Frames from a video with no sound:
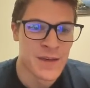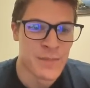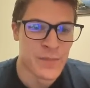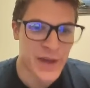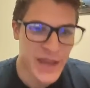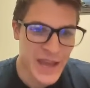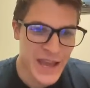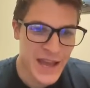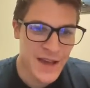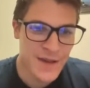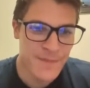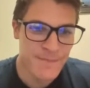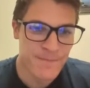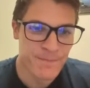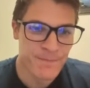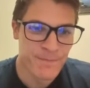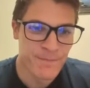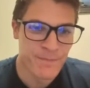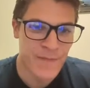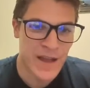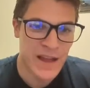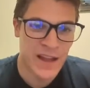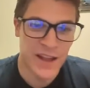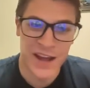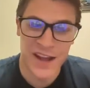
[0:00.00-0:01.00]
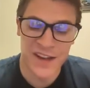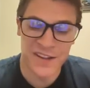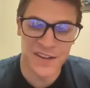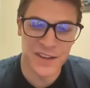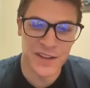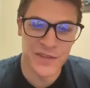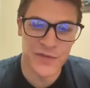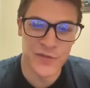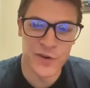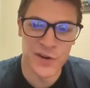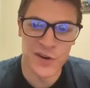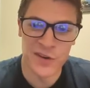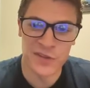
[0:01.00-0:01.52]
But yeah, I lost in
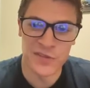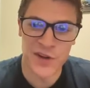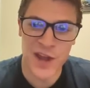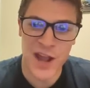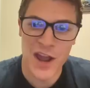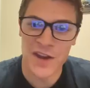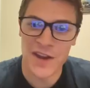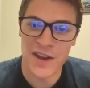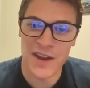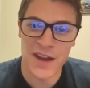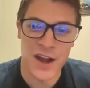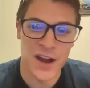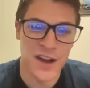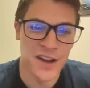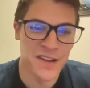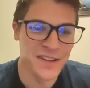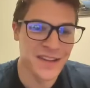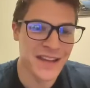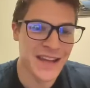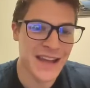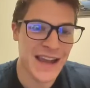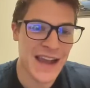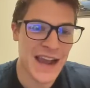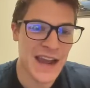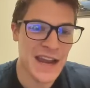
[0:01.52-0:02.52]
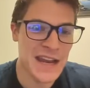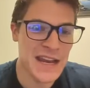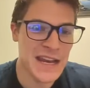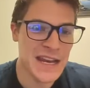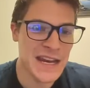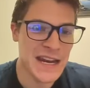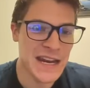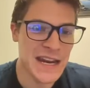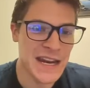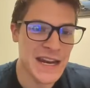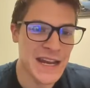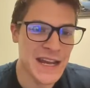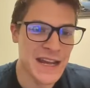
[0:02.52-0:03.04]
the first round. Honestly, I kind of
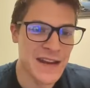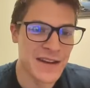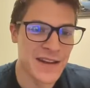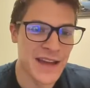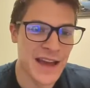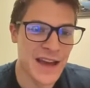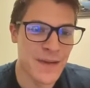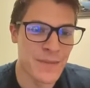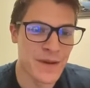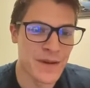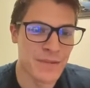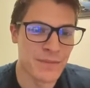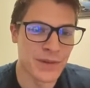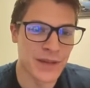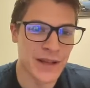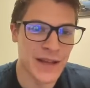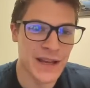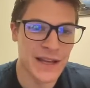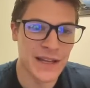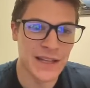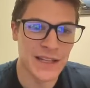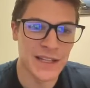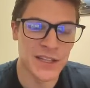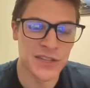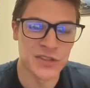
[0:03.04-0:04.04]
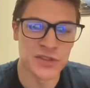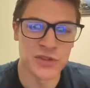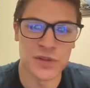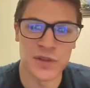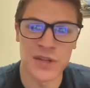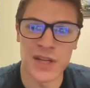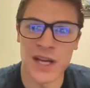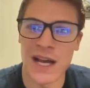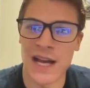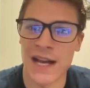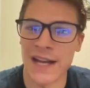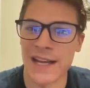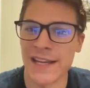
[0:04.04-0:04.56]
needed it. I've been playing a little too
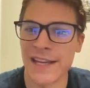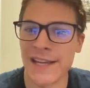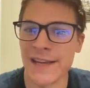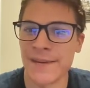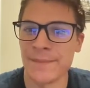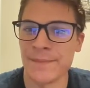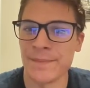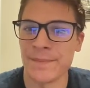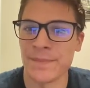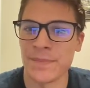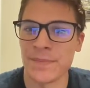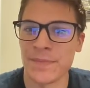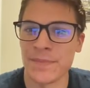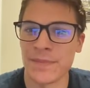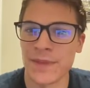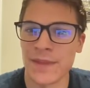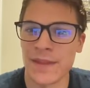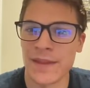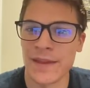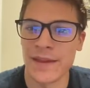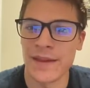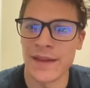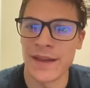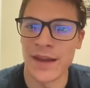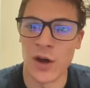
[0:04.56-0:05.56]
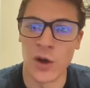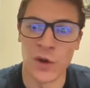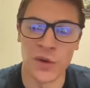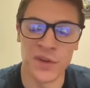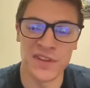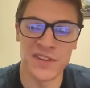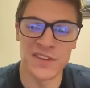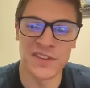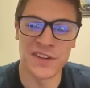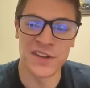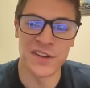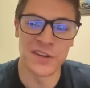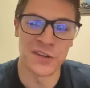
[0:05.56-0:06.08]
cocky.
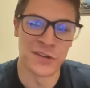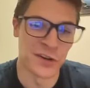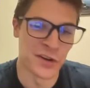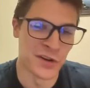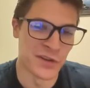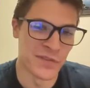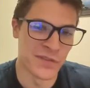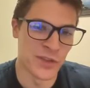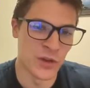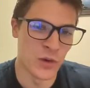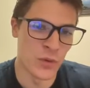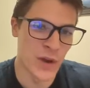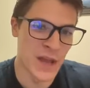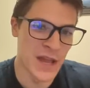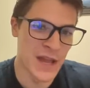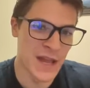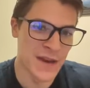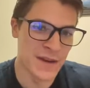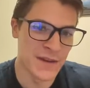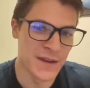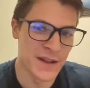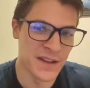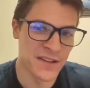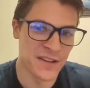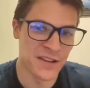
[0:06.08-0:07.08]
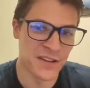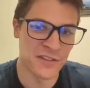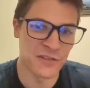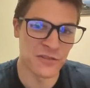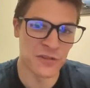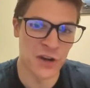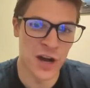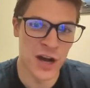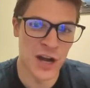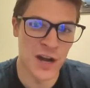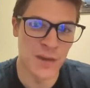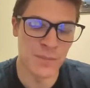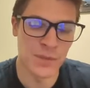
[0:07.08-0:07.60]
Olsta deserved the win. He's a
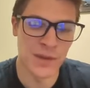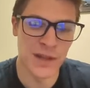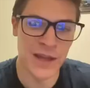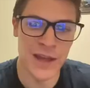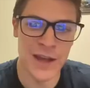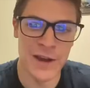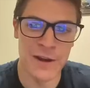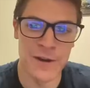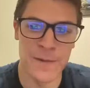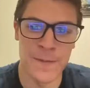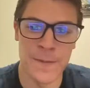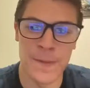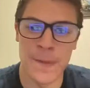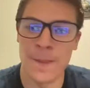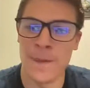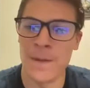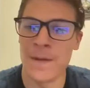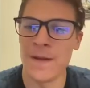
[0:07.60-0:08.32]
strong player.